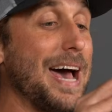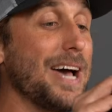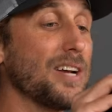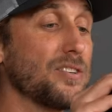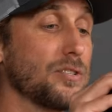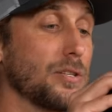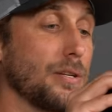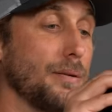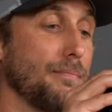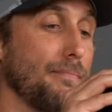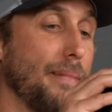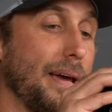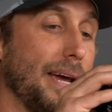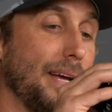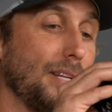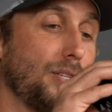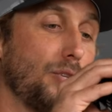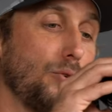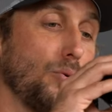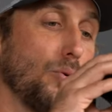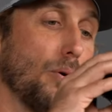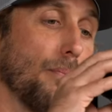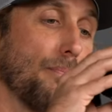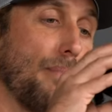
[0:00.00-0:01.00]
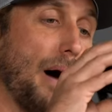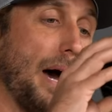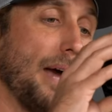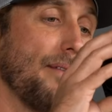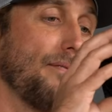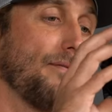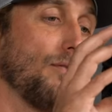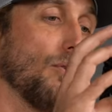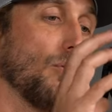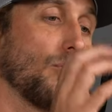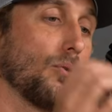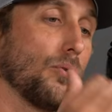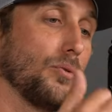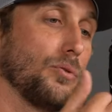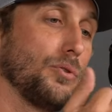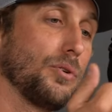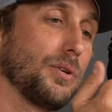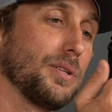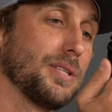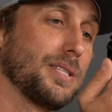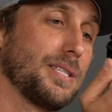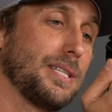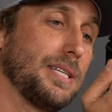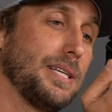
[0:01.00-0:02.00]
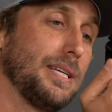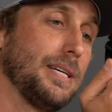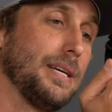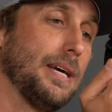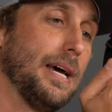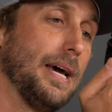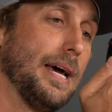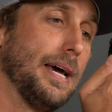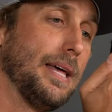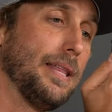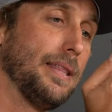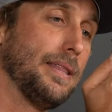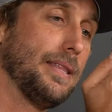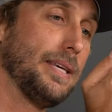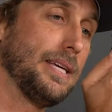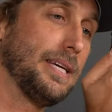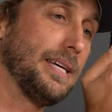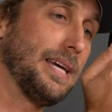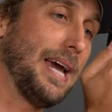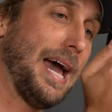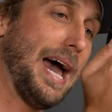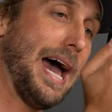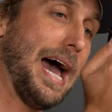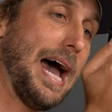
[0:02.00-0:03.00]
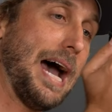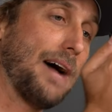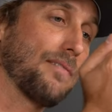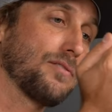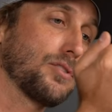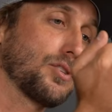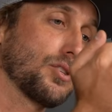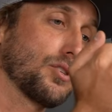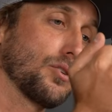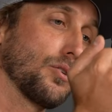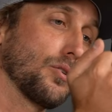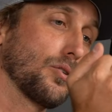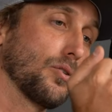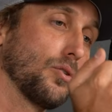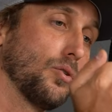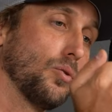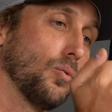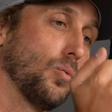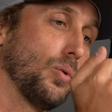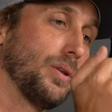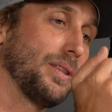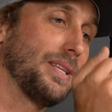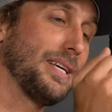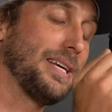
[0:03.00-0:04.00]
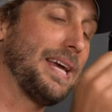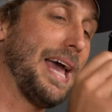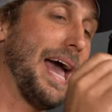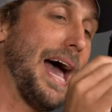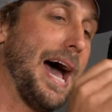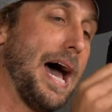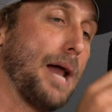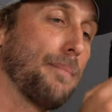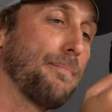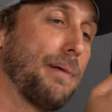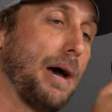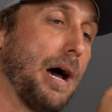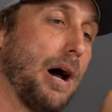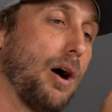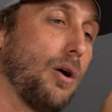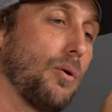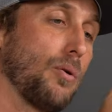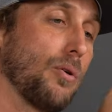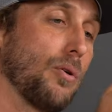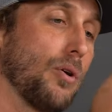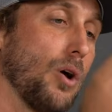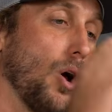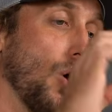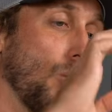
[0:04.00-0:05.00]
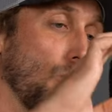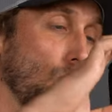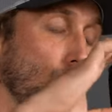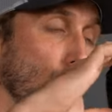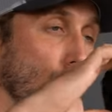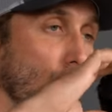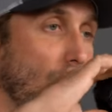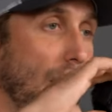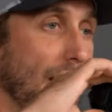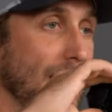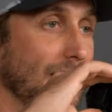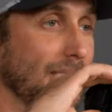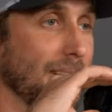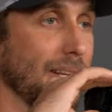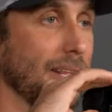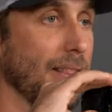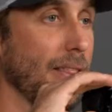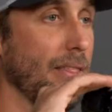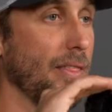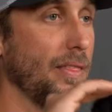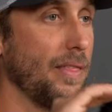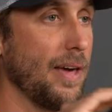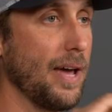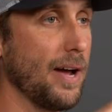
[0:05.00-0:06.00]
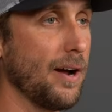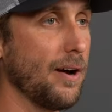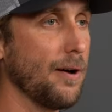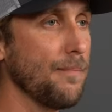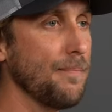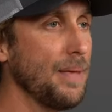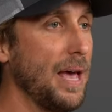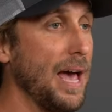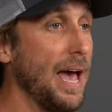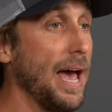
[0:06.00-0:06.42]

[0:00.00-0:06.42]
actually made to a bifocal. You can see the half circle with the add power right there.